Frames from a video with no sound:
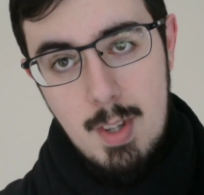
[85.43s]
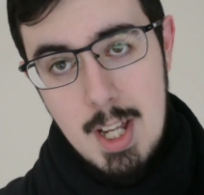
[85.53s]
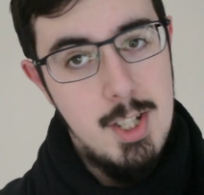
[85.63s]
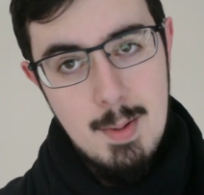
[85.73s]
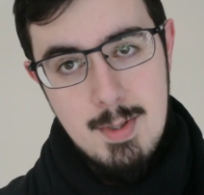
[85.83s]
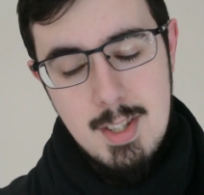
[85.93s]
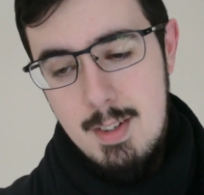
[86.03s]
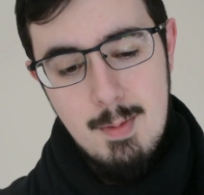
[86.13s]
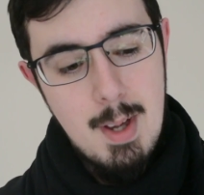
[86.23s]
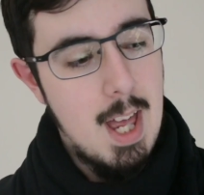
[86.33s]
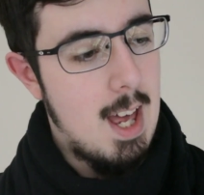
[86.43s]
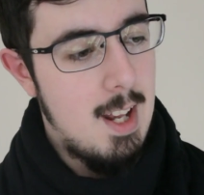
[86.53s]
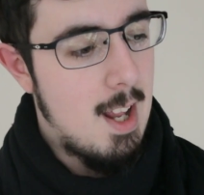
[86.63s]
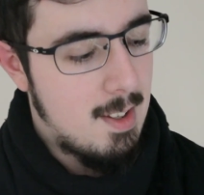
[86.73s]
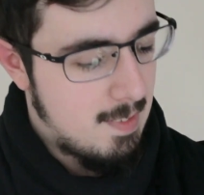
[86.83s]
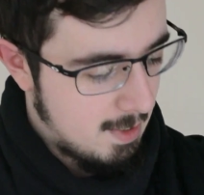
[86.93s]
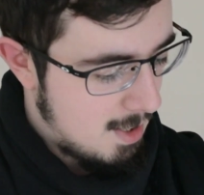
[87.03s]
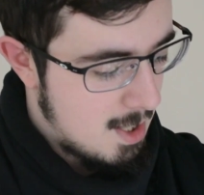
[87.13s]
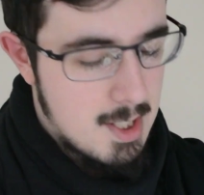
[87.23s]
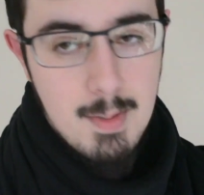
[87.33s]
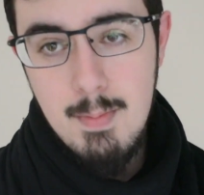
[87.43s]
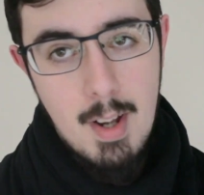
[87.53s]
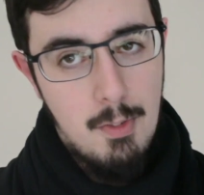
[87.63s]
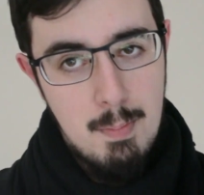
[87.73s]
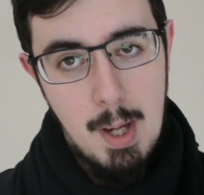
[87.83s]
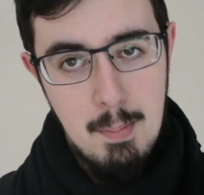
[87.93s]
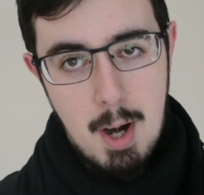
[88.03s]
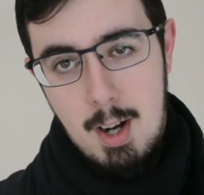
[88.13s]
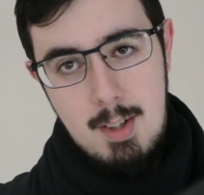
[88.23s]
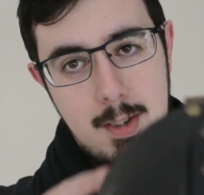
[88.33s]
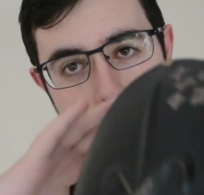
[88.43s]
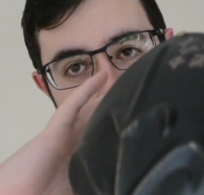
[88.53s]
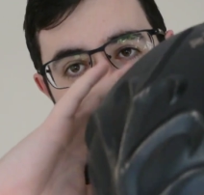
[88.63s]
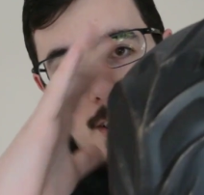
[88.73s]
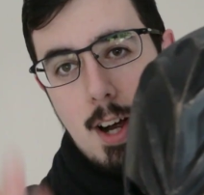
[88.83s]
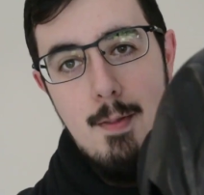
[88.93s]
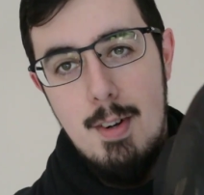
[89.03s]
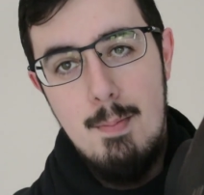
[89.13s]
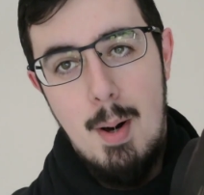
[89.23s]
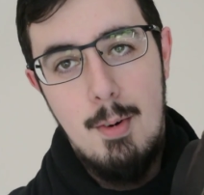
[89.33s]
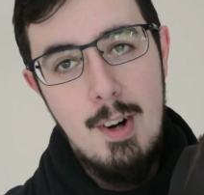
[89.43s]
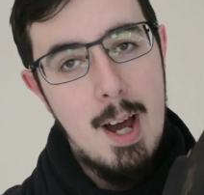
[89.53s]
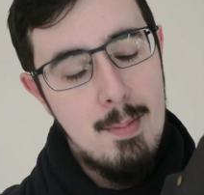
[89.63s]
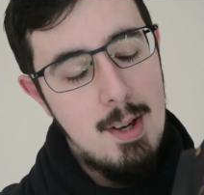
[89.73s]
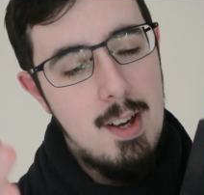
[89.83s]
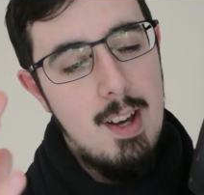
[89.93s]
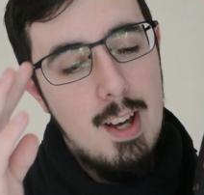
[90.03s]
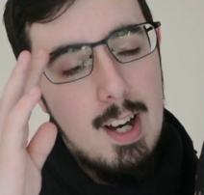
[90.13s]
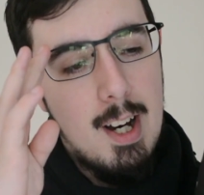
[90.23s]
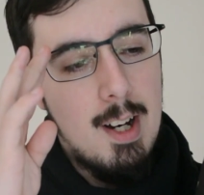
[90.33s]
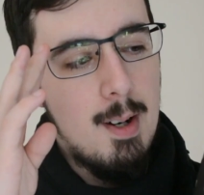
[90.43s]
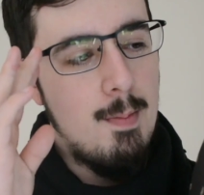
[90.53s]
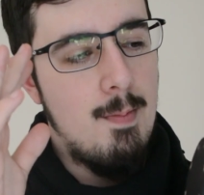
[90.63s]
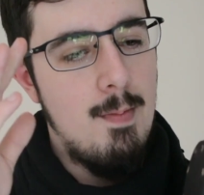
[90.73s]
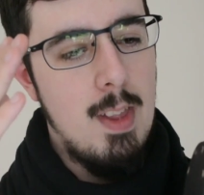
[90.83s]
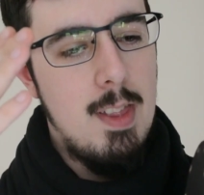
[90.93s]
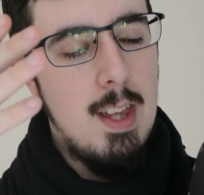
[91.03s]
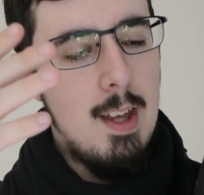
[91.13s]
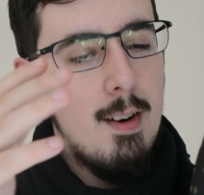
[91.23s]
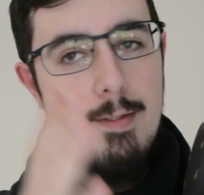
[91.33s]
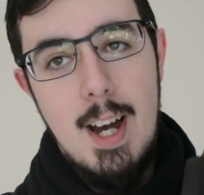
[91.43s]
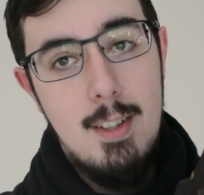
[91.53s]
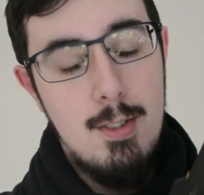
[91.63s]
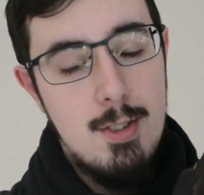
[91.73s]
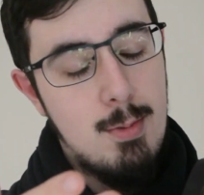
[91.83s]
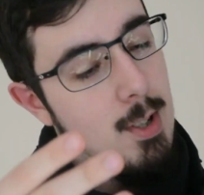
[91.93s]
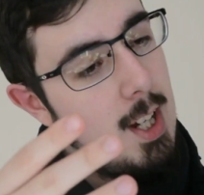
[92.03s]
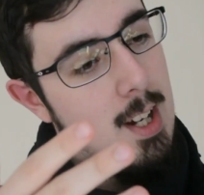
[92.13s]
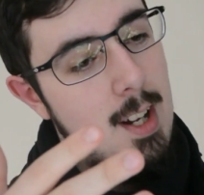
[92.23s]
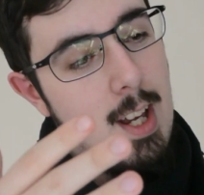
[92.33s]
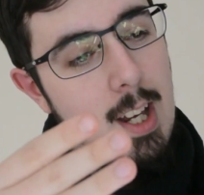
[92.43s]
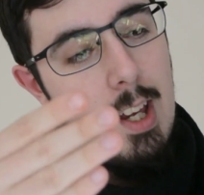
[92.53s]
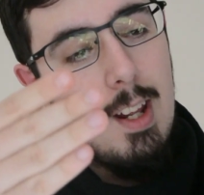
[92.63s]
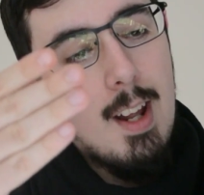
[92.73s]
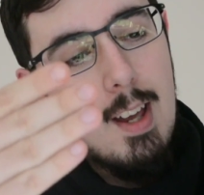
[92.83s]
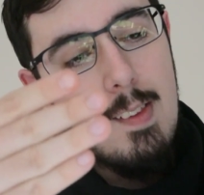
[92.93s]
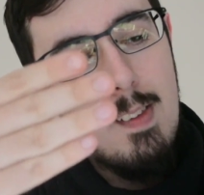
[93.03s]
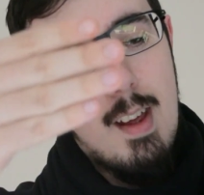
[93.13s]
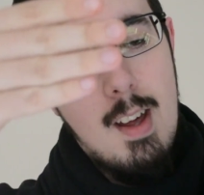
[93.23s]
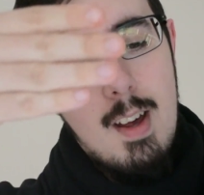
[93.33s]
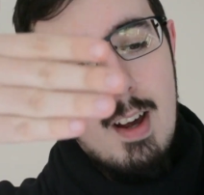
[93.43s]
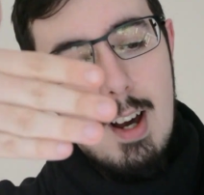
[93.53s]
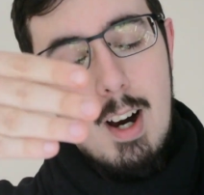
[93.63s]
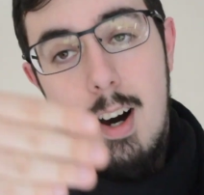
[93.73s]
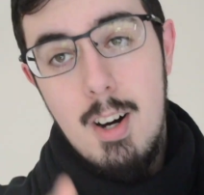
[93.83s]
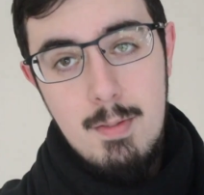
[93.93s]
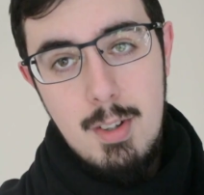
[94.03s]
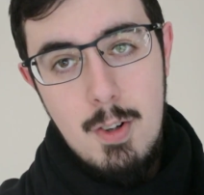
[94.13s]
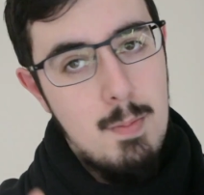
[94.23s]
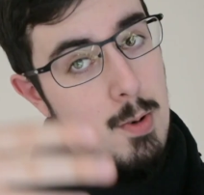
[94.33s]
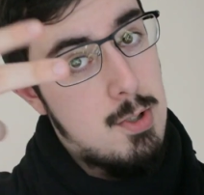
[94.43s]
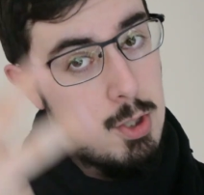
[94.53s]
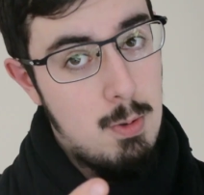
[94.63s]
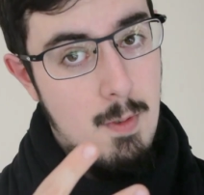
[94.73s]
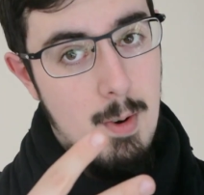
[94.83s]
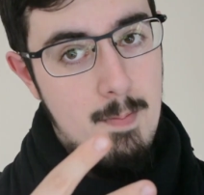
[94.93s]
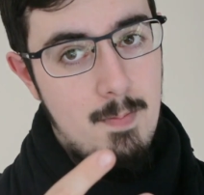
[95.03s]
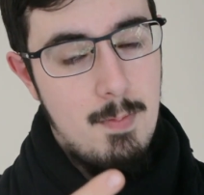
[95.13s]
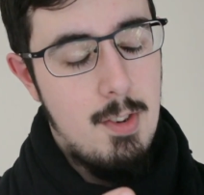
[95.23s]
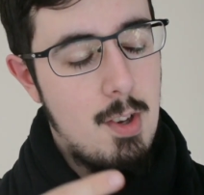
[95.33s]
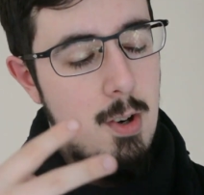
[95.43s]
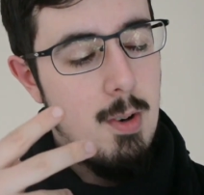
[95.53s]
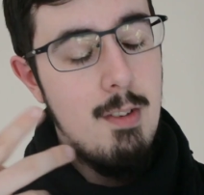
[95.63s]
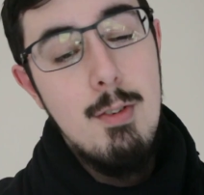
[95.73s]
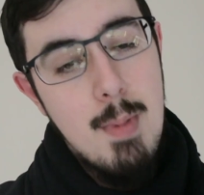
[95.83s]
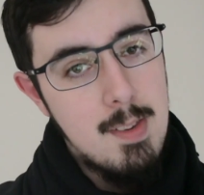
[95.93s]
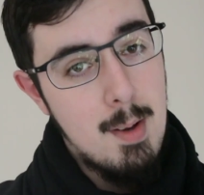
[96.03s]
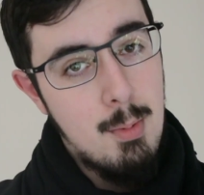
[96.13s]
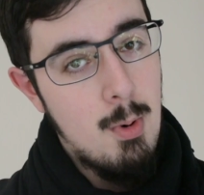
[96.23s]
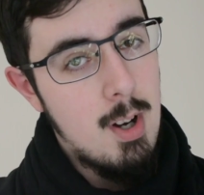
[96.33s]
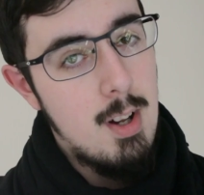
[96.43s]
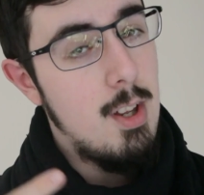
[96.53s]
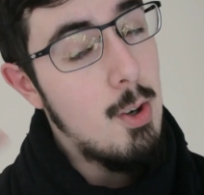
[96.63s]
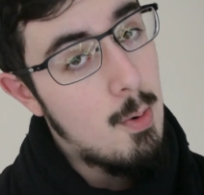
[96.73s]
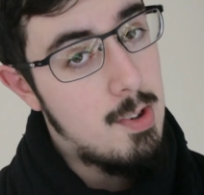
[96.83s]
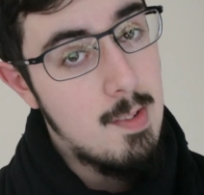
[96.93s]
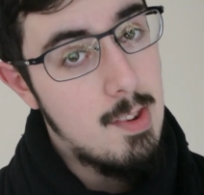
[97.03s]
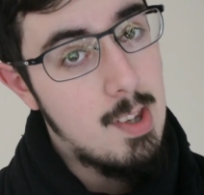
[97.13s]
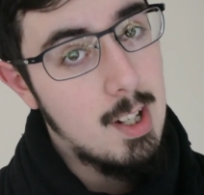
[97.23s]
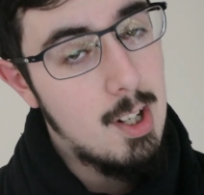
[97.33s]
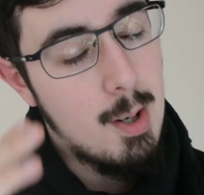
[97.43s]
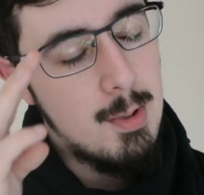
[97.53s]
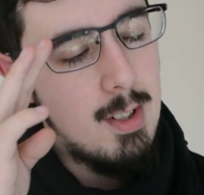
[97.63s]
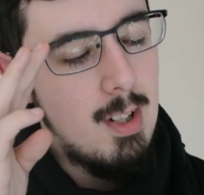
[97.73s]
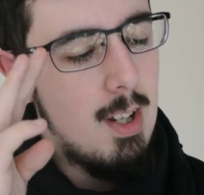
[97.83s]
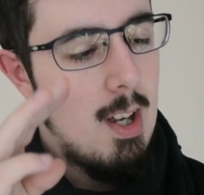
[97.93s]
it shipped in excellent condition, nice big box, covered in bubble wrap. The visors were in a nice envelope. There's two of them, so if you mess up one, you always have the second option.